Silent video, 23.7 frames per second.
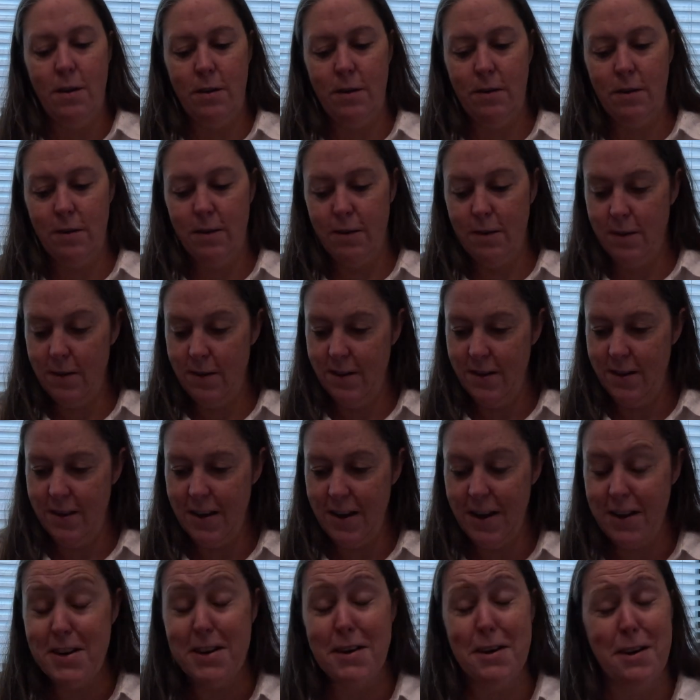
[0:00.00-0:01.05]
Oh,
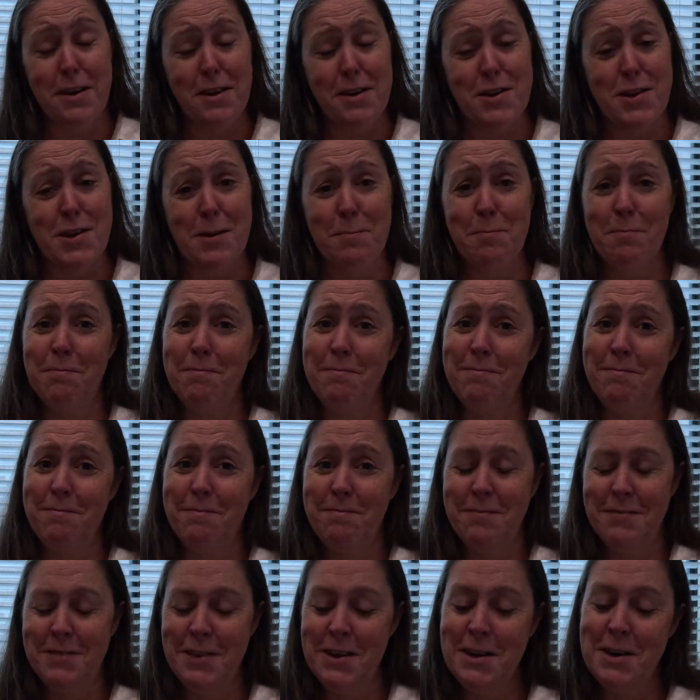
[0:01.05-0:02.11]
I did a good job.
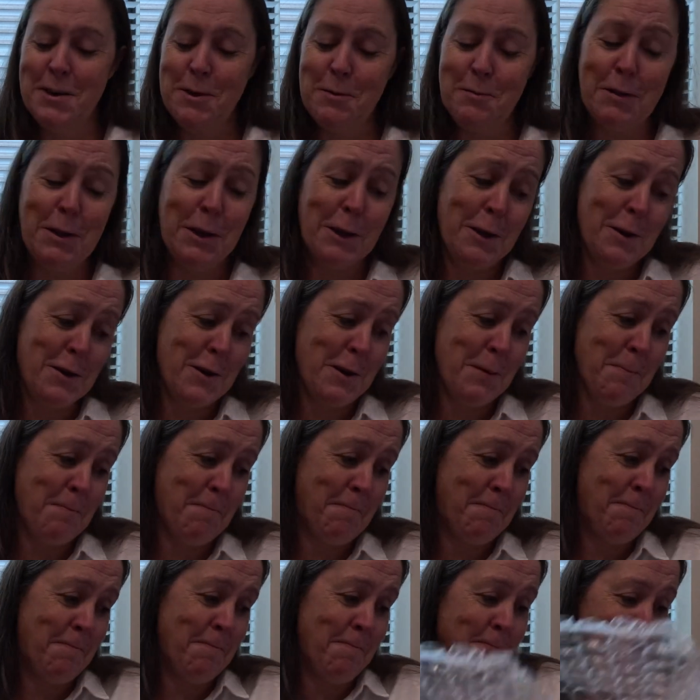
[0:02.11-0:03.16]
I did a really good job.
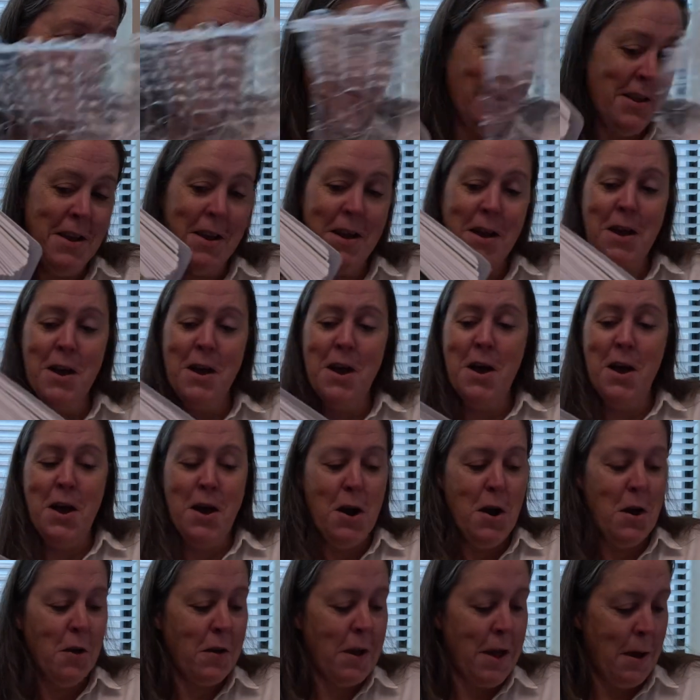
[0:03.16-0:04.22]

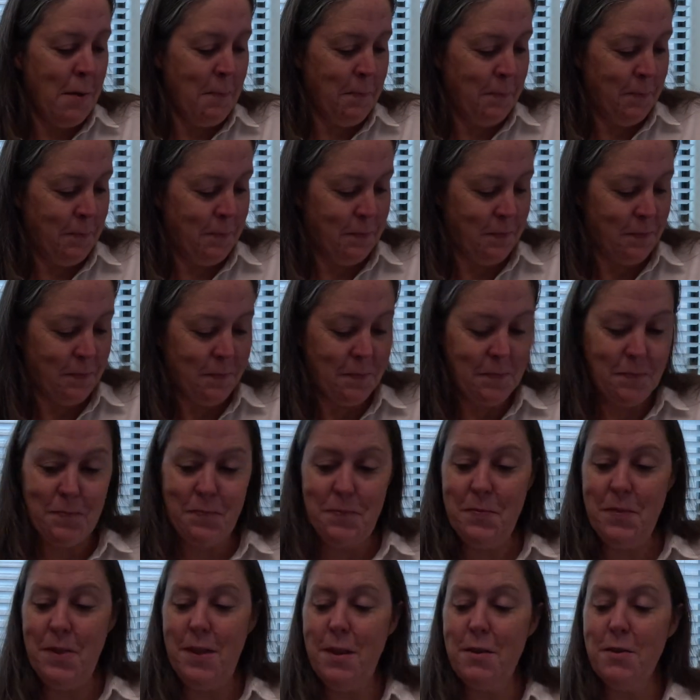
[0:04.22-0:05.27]
Okay.
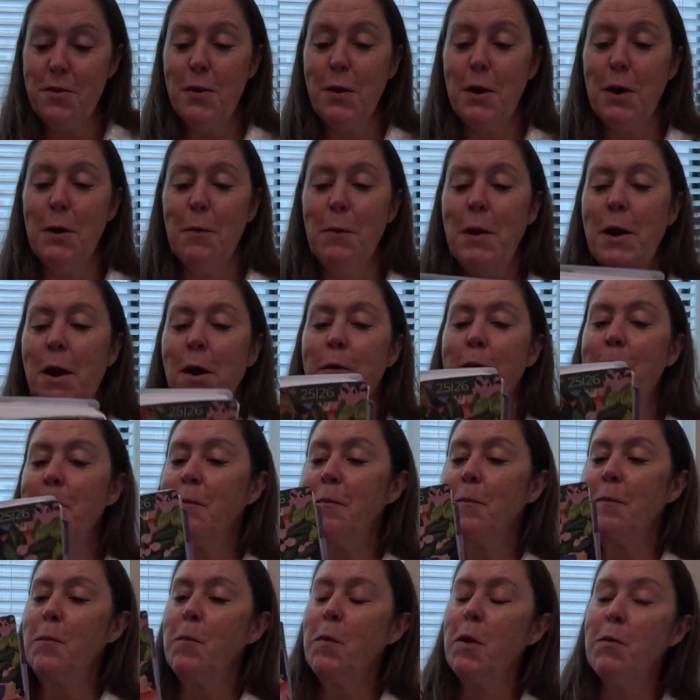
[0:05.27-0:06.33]
So here we go.
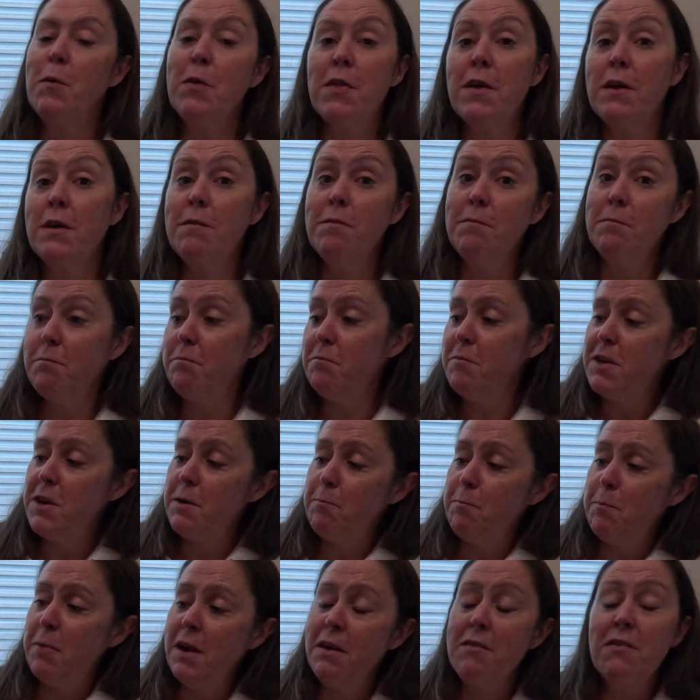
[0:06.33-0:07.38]
Went with a
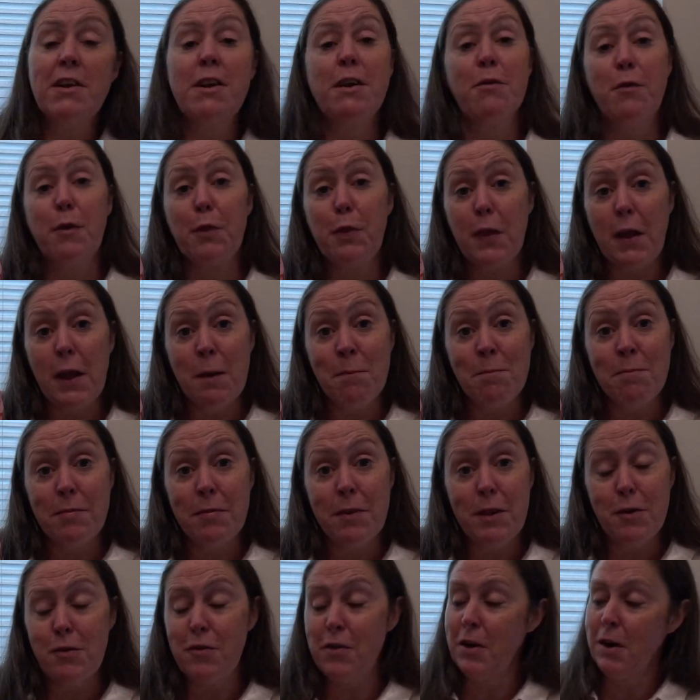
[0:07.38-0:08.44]
bit of a different theme
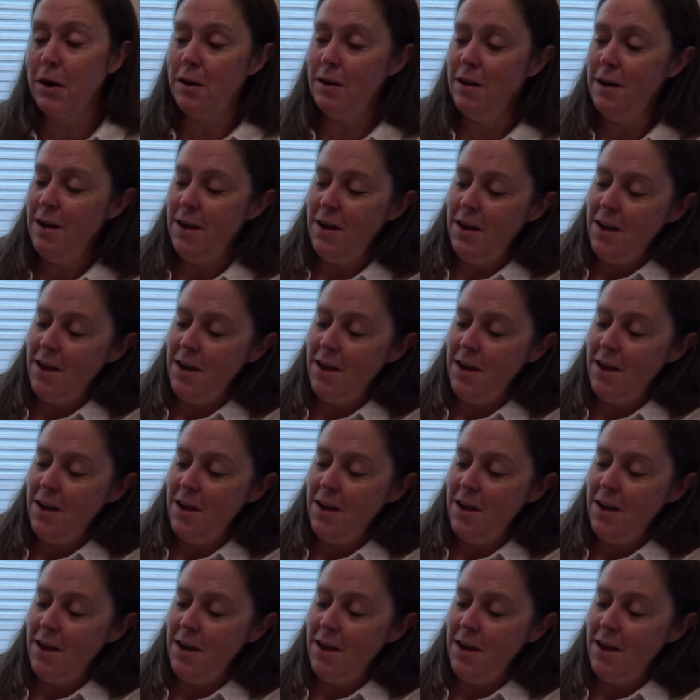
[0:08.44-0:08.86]
this year.